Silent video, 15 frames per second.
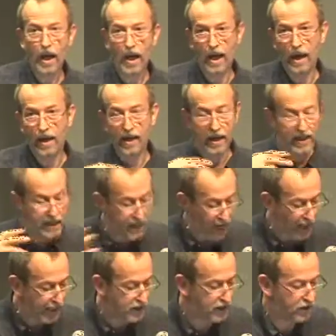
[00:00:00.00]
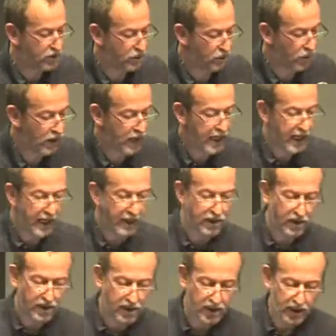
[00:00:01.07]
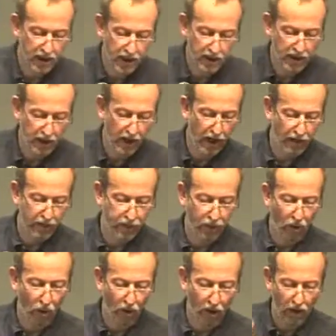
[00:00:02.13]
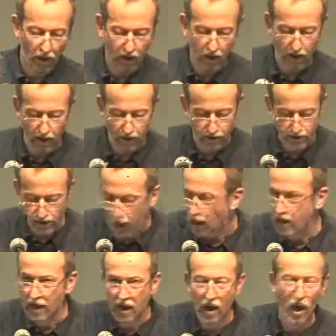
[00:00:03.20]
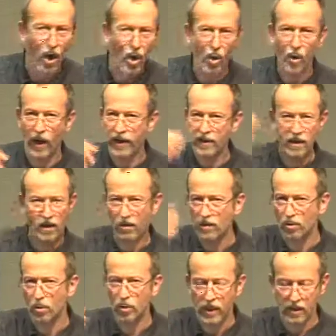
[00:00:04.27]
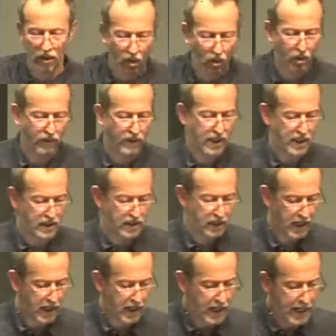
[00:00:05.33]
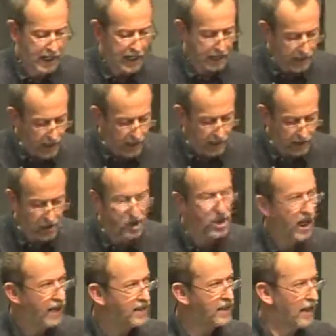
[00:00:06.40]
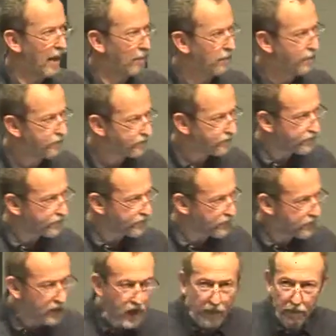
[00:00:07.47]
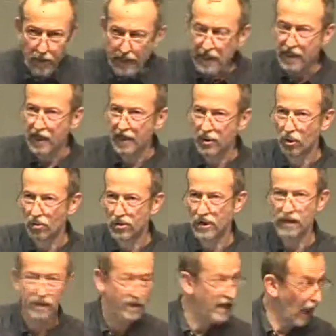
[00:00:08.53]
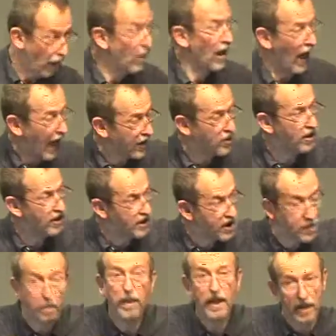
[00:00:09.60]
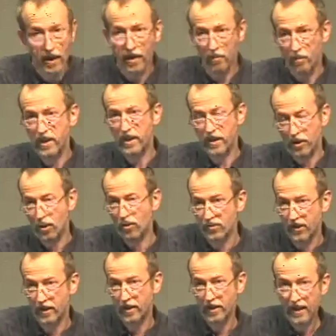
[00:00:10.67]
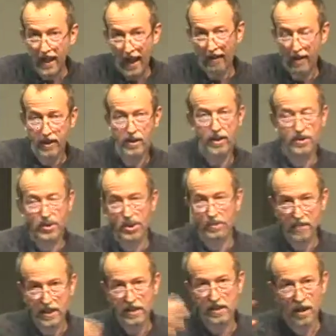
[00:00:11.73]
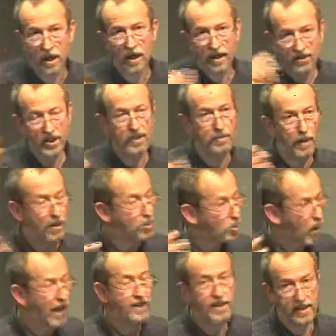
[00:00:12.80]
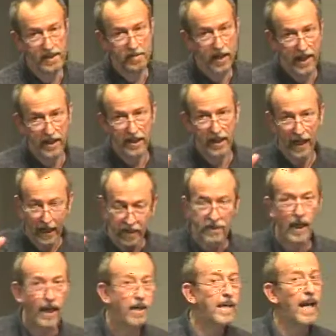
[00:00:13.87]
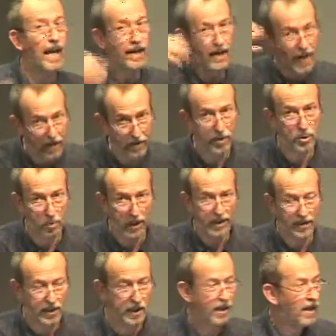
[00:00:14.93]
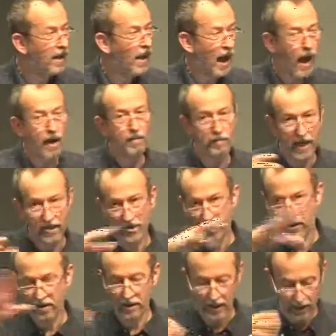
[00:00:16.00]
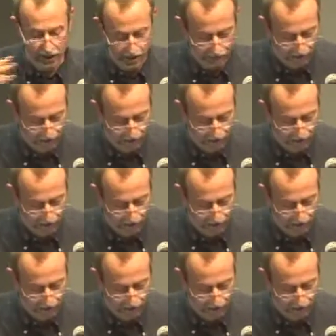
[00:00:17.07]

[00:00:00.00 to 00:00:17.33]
is asked to intercede for her son-in-law, and in doing all of these things, she ends up meeting a dozen, actually speaking with a dozen characters. She meets just about twice as many, and again, another 20 are mentioned in the